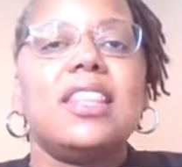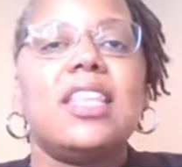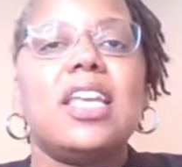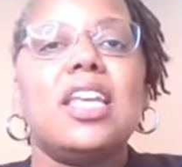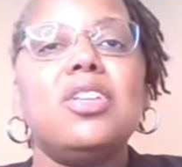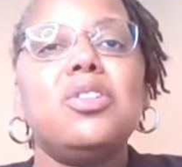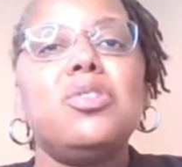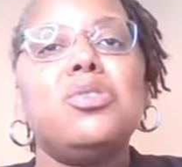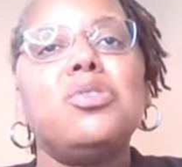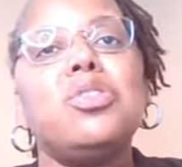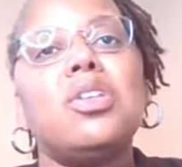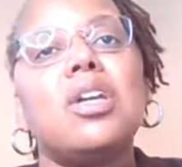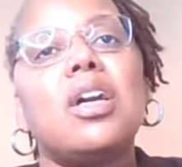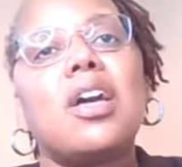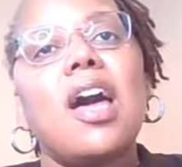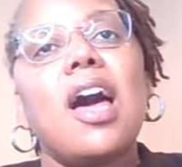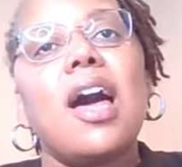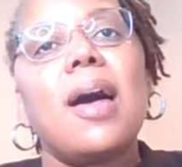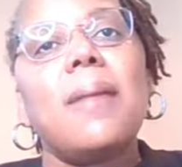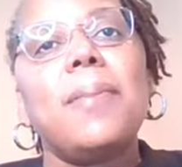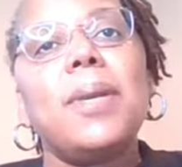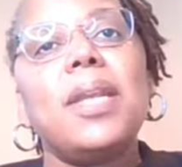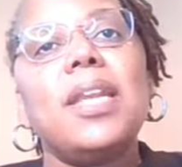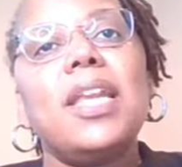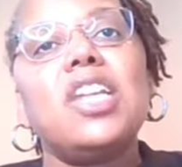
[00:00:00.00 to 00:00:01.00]
they used a
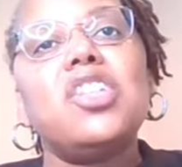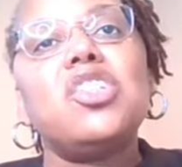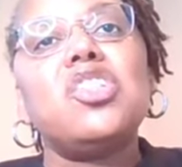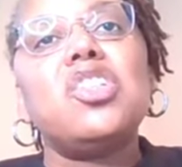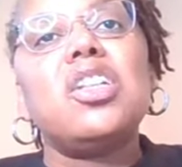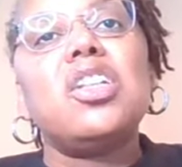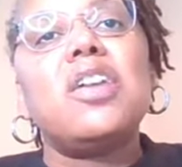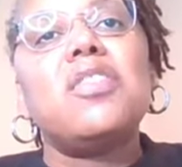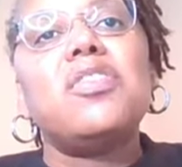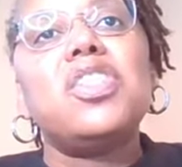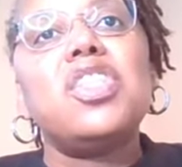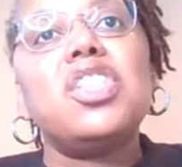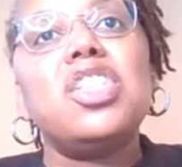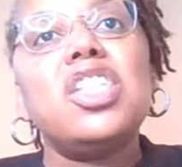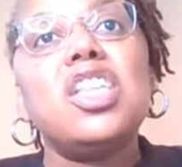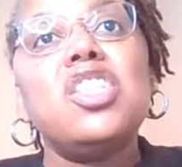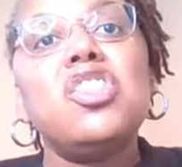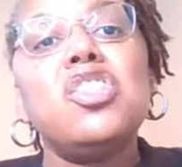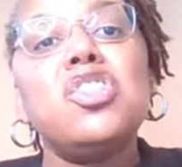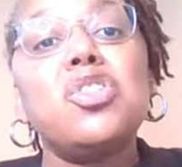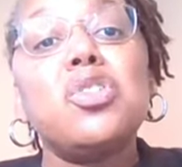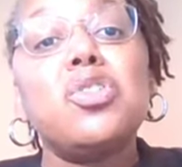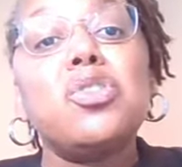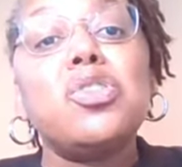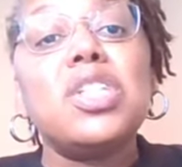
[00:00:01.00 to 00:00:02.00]
combination of
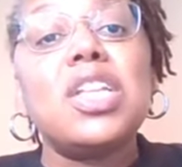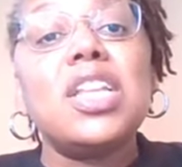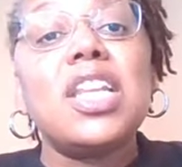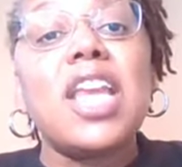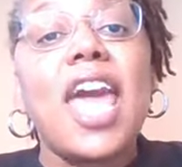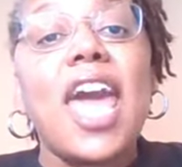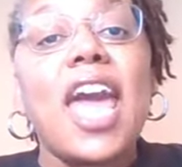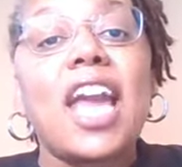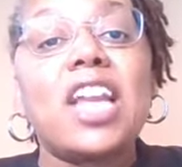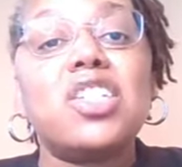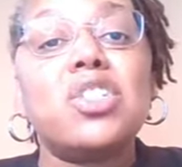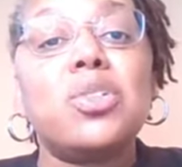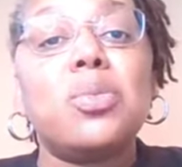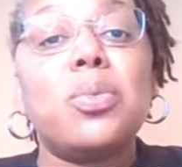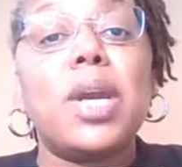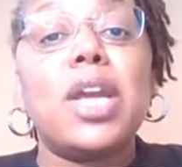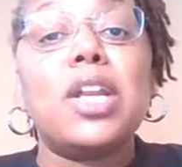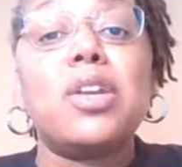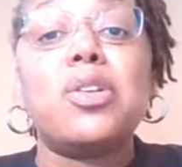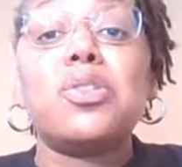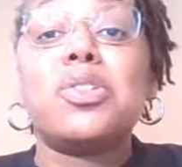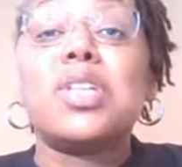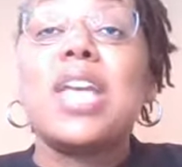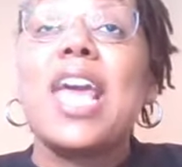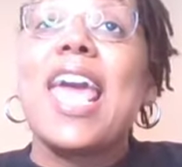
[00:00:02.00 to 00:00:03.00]
sensors and
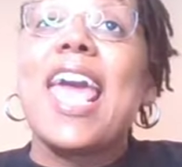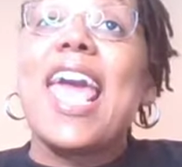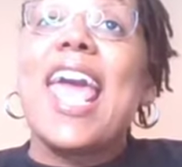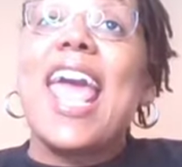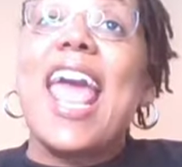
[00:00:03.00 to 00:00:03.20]
actuators